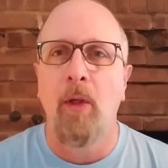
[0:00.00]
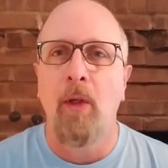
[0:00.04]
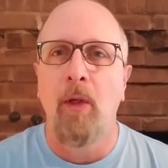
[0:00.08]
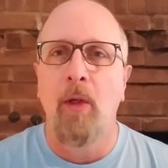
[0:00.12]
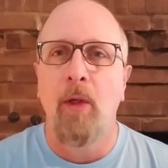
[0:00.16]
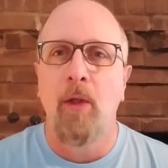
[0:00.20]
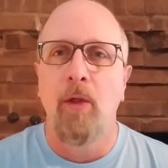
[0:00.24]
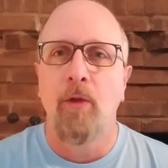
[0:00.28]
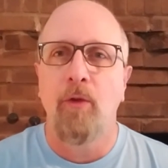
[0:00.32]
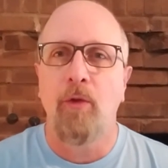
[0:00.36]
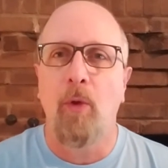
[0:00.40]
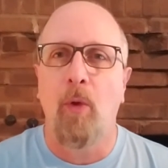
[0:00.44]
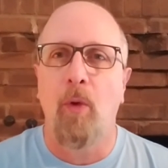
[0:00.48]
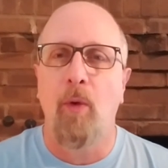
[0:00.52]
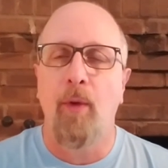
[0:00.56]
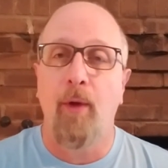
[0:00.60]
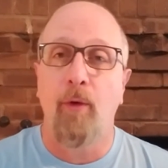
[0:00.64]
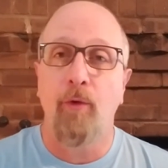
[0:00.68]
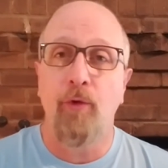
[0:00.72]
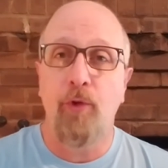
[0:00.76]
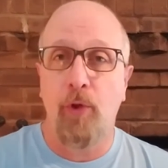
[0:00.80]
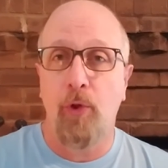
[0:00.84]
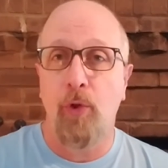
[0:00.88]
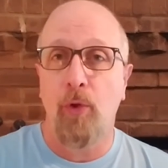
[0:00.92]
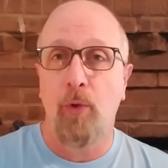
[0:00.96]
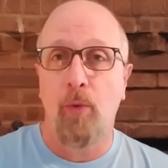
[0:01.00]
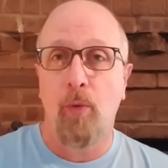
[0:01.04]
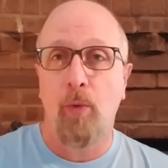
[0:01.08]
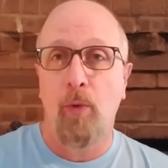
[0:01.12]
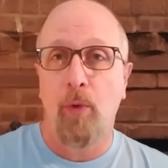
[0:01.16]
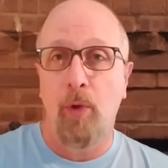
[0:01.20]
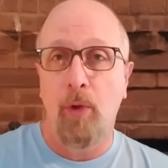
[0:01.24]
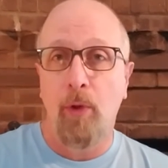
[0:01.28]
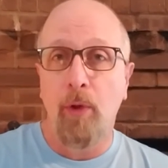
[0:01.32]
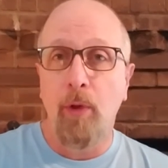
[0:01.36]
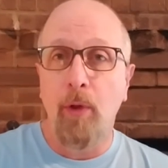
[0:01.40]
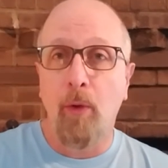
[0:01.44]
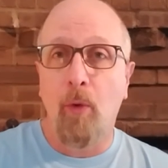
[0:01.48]
So those two
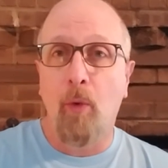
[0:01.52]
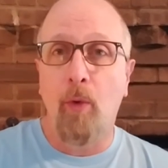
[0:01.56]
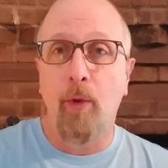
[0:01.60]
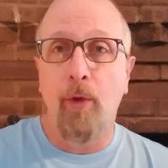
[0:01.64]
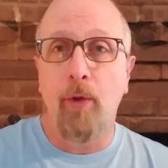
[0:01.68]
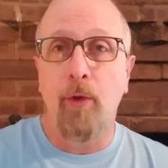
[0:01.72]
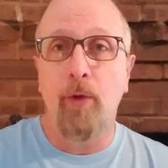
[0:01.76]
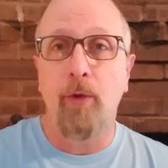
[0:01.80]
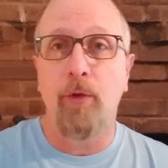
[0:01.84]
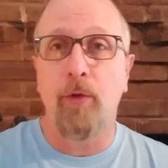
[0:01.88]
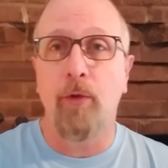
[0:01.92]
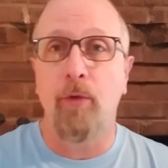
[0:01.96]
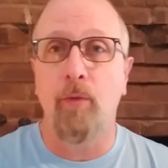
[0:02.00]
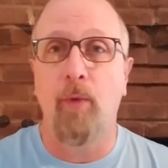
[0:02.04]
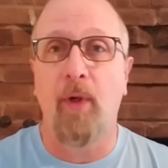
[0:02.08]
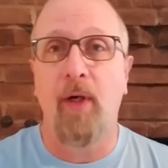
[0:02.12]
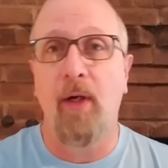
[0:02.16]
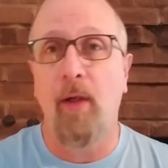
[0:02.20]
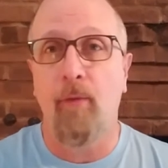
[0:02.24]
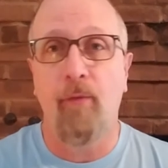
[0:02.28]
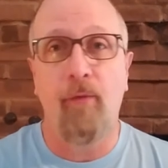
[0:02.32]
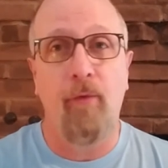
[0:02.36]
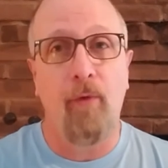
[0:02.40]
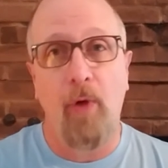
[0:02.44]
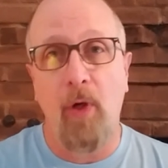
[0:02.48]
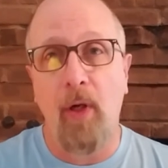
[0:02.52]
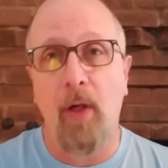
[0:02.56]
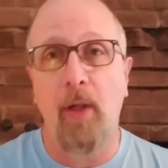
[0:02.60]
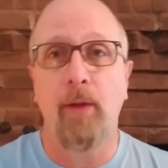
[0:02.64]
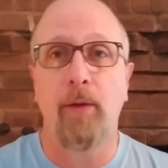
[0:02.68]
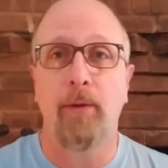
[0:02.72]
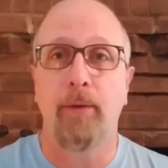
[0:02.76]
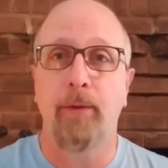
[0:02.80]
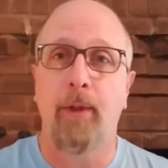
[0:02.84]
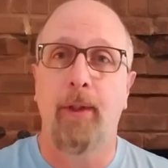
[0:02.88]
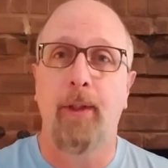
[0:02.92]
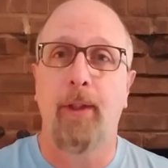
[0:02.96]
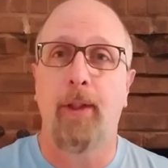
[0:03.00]
orders right up front
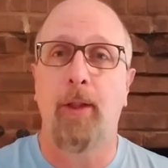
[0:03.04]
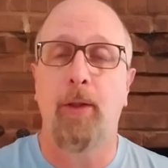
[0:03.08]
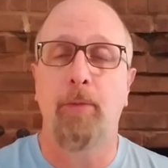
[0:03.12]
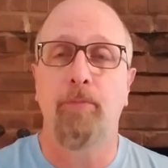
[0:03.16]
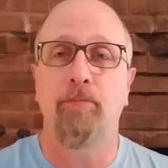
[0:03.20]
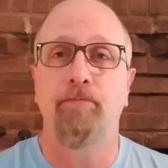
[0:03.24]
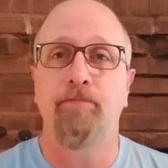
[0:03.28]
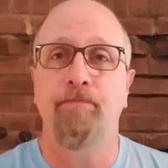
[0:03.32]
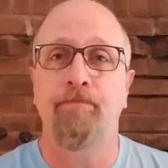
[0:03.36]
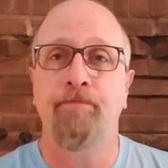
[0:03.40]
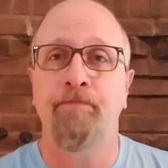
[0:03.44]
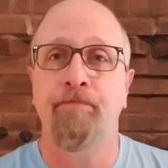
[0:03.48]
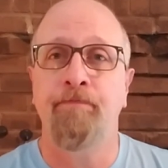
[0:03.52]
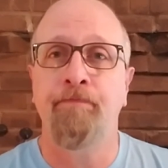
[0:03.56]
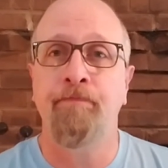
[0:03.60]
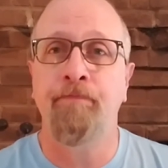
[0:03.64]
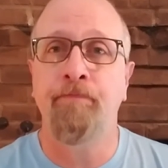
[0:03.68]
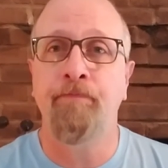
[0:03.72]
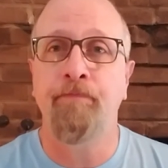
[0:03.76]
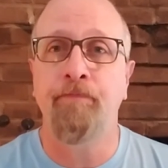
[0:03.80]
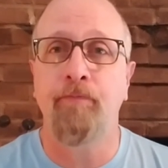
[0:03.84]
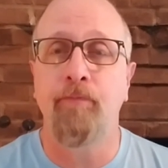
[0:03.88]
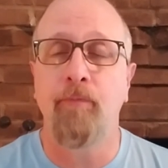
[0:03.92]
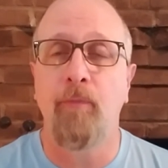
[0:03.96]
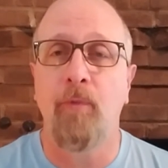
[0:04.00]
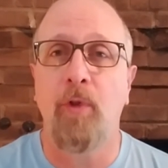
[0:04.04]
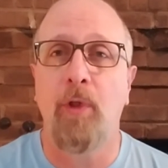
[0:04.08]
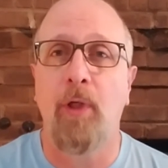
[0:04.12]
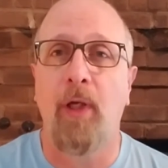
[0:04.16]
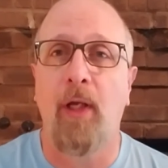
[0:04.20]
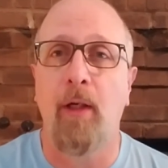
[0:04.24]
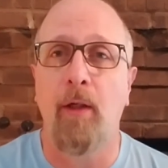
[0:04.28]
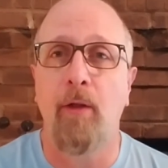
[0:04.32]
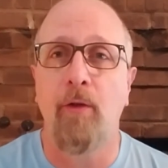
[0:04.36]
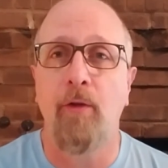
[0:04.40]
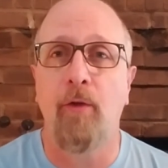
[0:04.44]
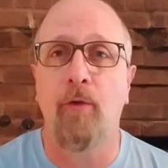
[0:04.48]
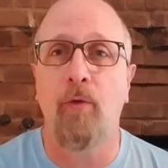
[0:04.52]
kind of
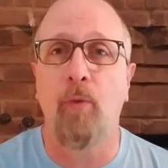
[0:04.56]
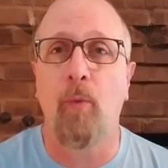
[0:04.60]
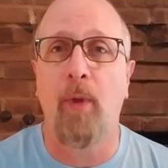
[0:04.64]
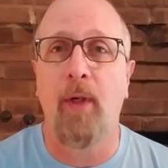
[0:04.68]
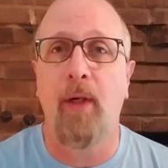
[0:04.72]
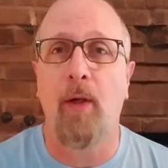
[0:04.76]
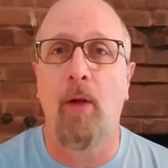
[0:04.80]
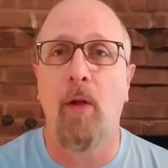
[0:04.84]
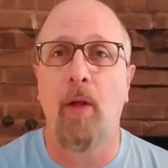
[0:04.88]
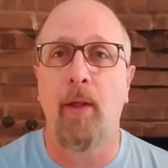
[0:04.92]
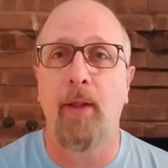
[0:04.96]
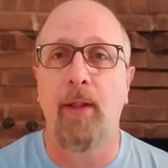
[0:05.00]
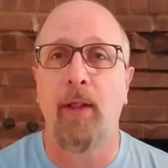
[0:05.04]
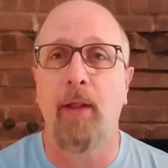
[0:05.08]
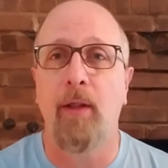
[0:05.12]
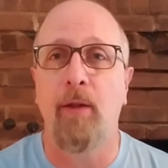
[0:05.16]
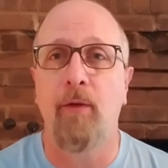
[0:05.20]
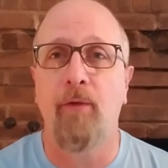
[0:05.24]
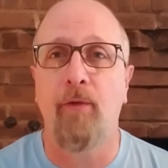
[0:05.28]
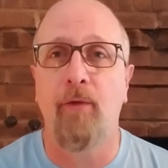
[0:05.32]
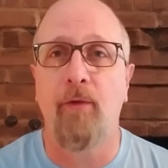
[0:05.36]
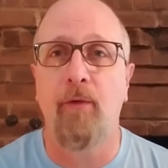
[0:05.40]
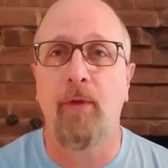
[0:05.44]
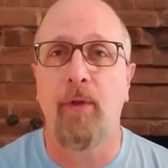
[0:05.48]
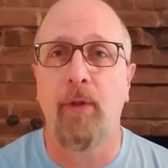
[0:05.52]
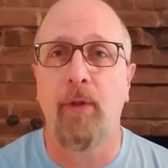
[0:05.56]
just went all against